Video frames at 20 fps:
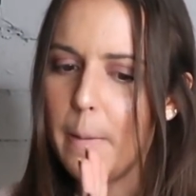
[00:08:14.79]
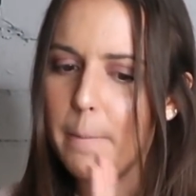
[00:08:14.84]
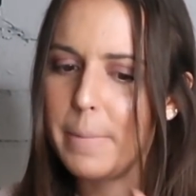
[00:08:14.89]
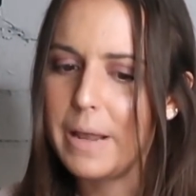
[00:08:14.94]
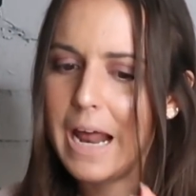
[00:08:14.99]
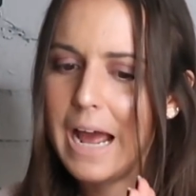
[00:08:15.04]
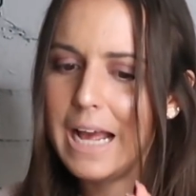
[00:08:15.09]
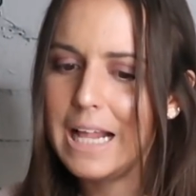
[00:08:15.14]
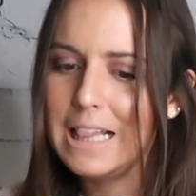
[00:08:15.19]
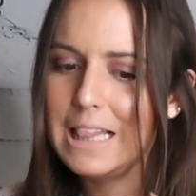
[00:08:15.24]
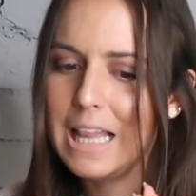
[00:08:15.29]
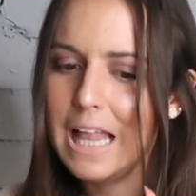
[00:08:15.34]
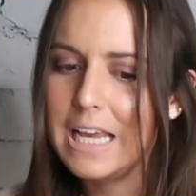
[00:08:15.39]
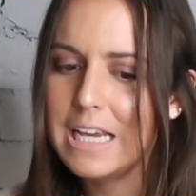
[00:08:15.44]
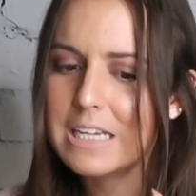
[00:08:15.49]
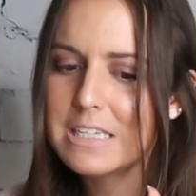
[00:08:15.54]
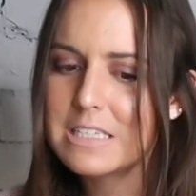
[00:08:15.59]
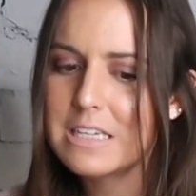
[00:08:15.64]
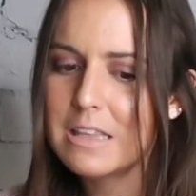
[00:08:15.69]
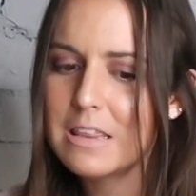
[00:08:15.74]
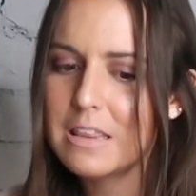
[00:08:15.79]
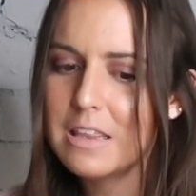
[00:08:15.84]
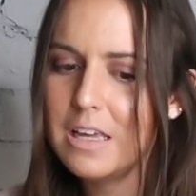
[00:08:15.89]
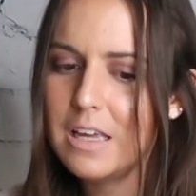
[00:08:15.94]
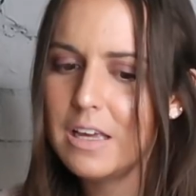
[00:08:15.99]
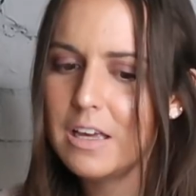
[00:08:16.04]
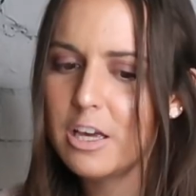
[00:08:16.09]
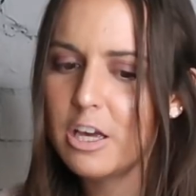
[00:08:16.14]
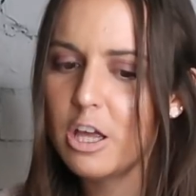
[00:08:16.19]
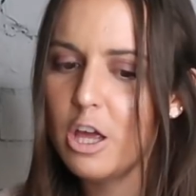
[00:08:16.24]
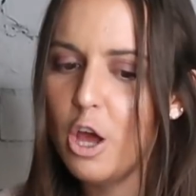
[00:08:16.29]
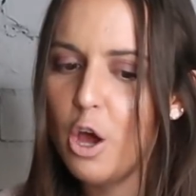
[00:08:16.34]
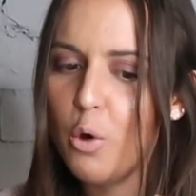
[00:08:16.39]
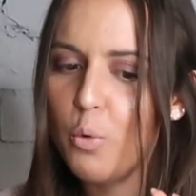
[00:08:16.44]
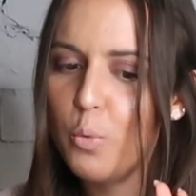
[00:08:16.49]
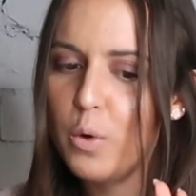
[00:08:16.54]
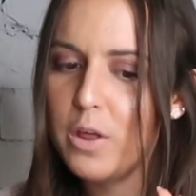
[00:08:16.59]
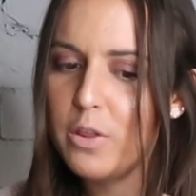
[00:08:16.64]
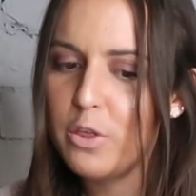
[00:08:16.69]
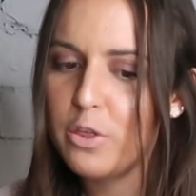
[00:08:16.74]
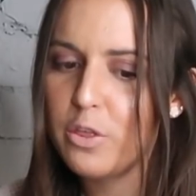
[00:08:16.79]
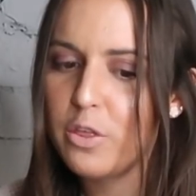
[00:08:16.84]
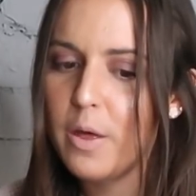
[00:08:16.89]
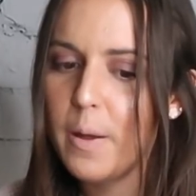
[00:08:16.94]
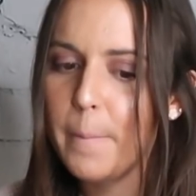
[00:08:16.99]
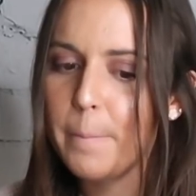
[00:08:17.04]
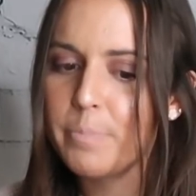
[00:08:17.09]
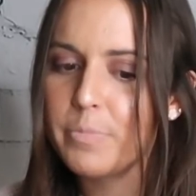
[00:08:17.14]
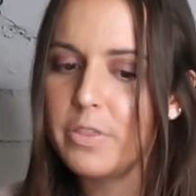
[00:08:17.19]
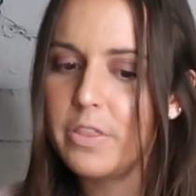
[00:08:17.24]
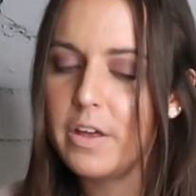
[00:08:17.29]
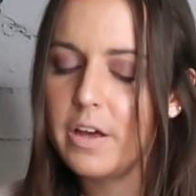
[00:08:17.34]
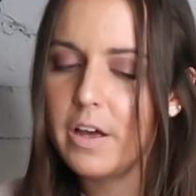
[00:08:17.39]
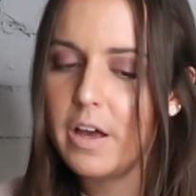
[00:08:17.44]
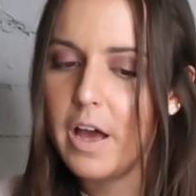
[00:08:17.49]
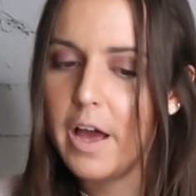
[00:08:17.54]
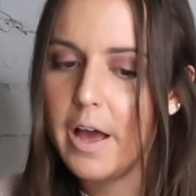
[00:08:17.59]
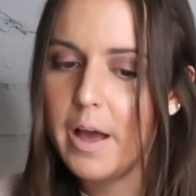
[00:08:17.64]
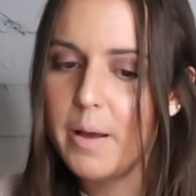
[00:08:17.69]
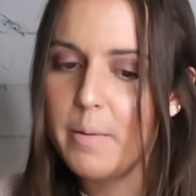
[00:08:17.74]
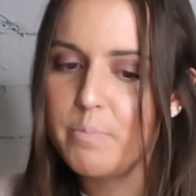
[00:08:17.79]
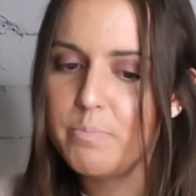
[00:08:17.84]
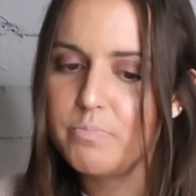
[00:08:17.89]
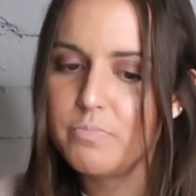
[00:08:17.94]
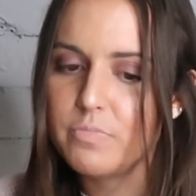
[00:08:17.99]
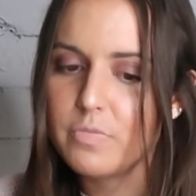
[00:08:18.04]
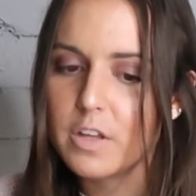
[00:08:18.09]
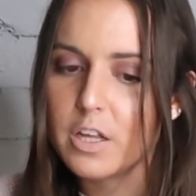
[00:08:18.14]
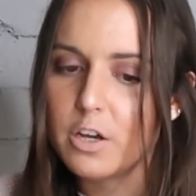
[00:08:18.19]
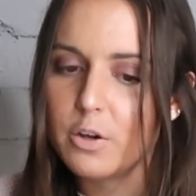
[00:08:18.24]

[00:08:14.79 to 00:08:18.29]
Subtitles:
but I like to think with the